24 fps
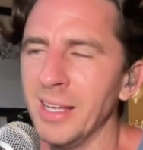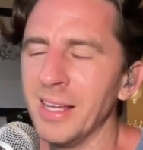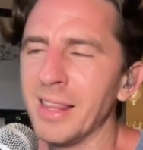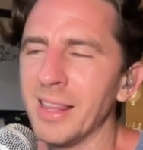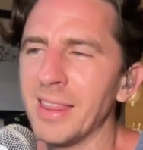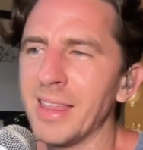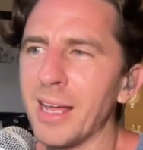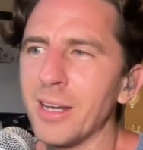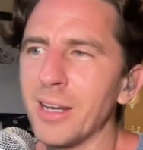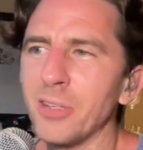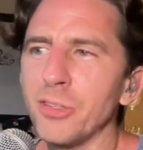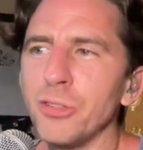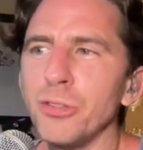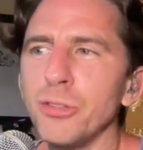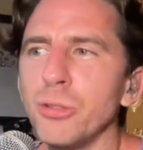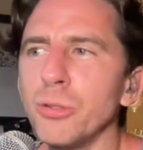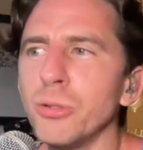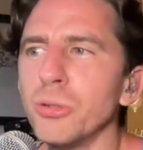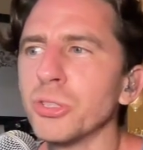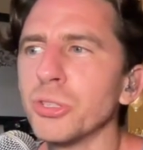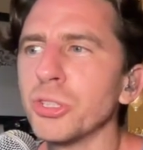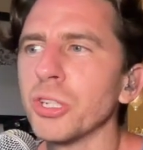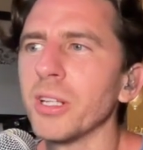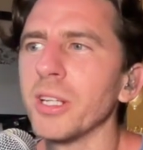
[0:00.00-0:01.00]
that
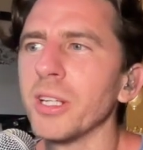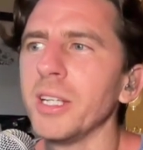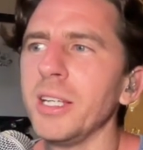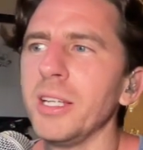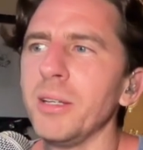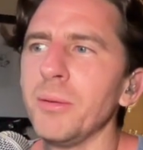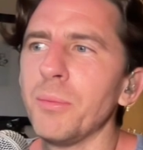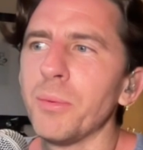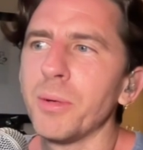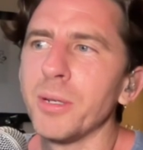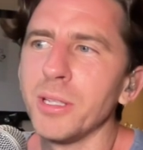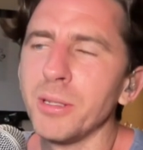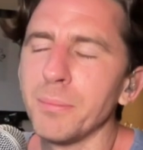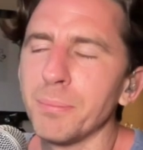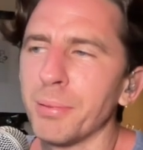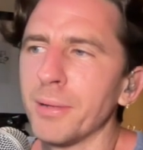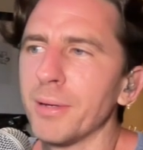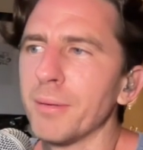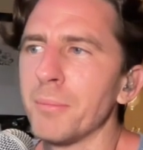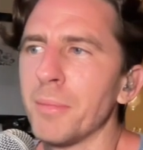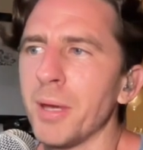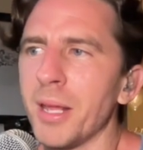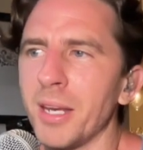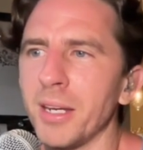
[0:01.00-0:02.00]
usually when you put
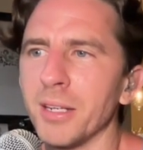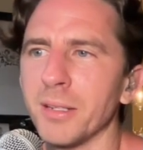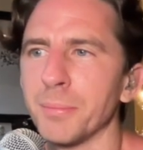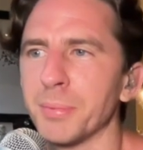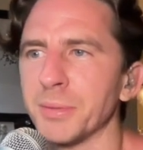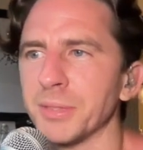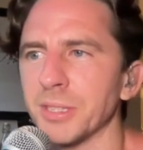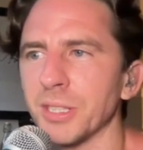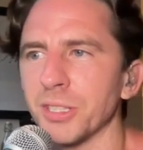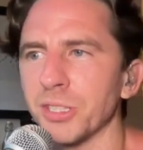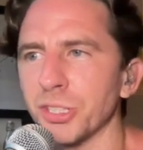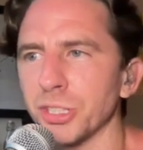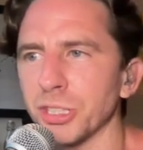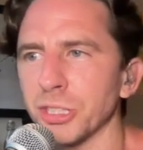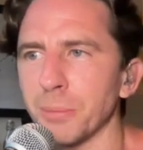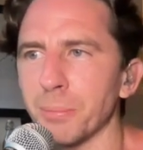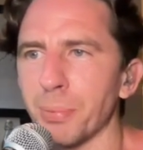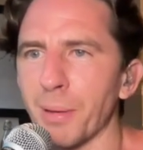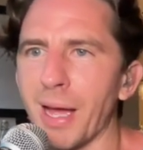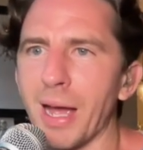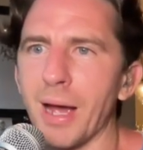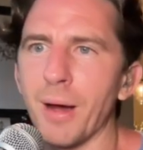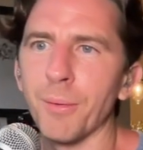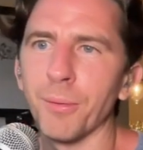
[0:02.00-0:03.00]
men into positions of
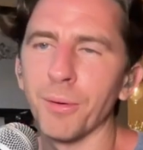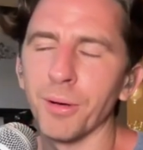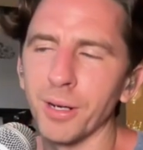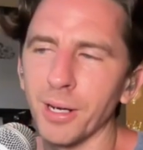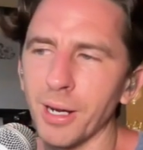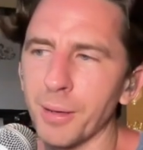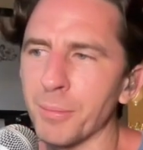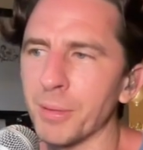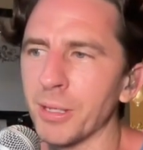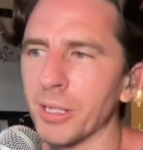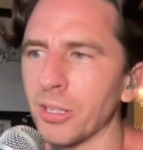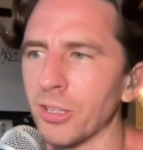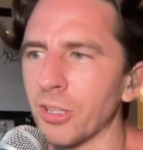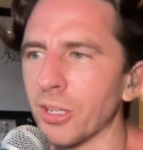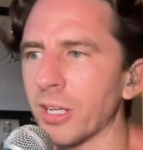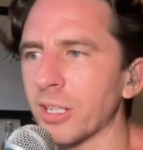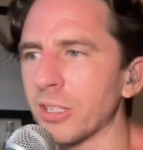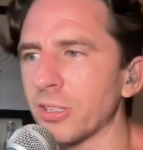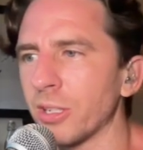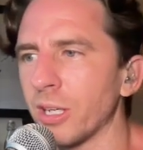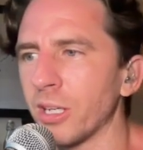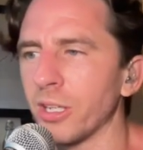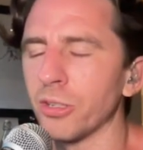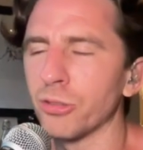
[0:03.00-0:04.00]
power, I mean, look,
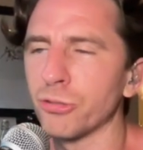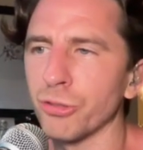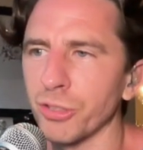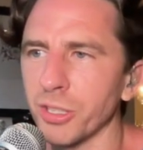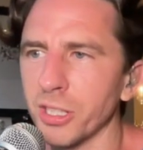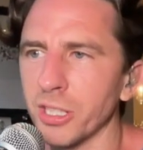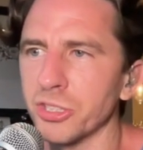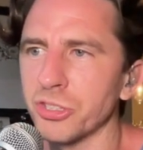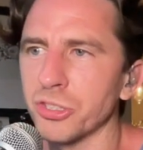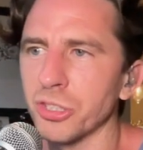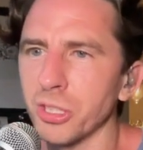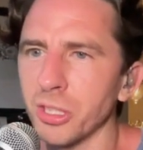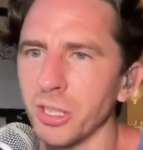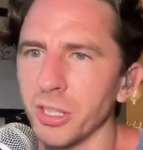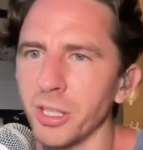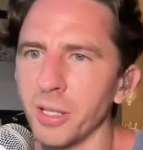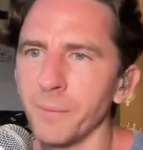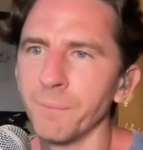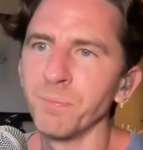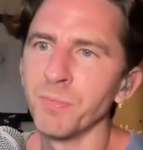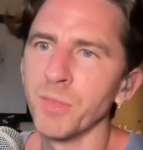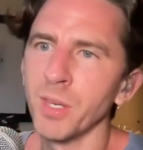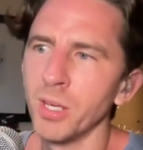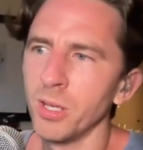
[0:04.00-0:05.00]

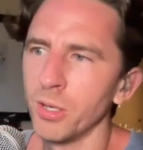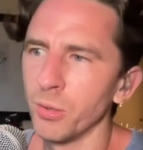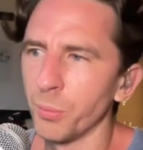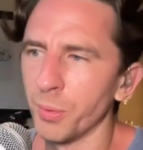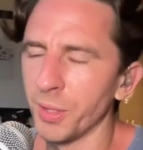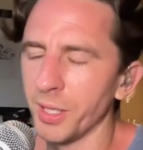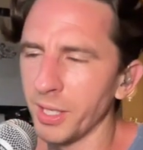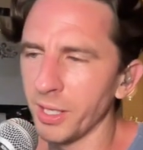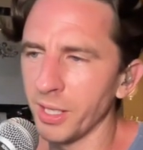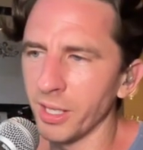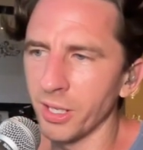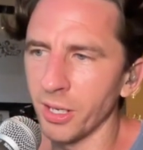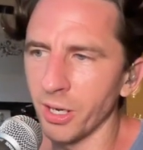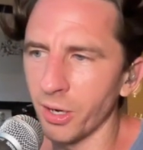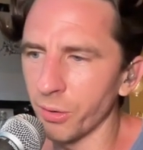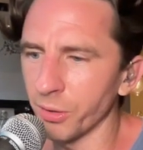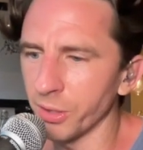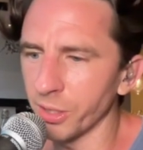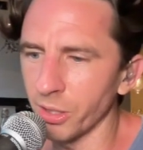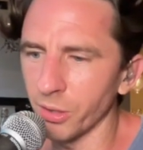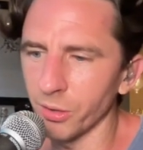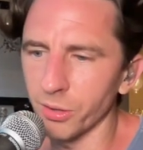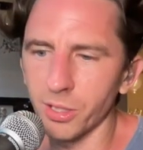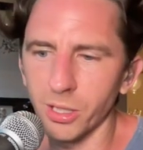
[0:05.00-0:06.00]
traditionally, we, you know,
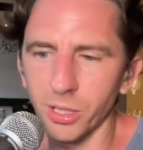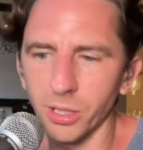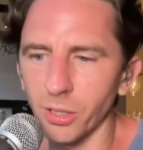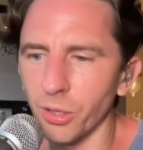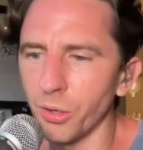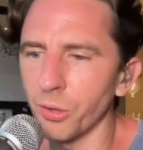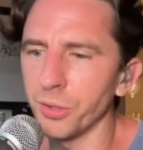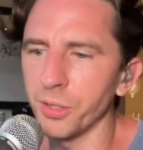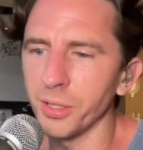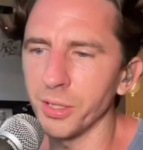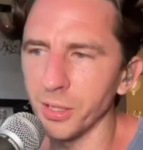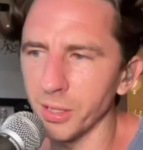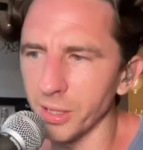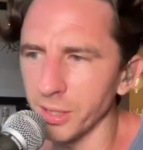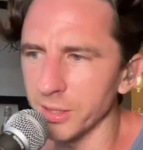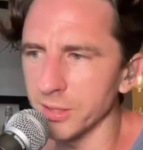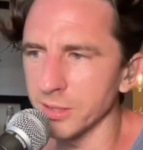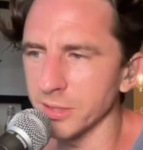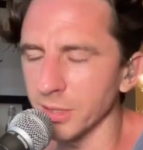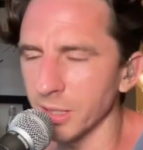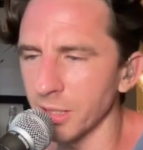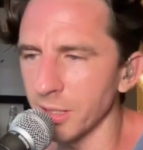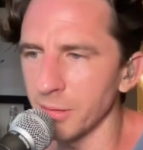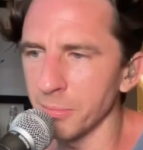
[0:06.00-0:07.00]

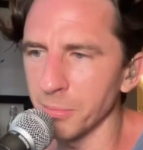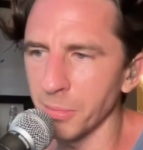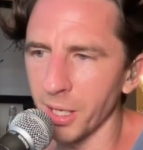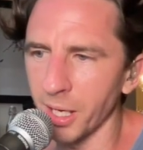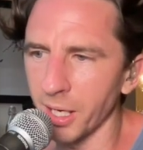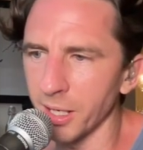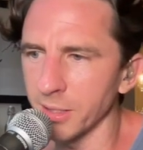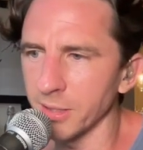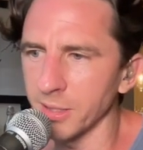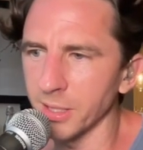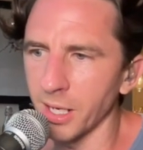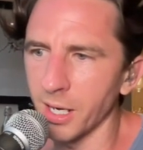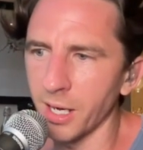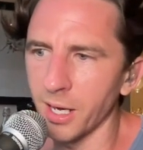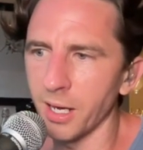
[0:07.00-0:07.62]
colonialism and,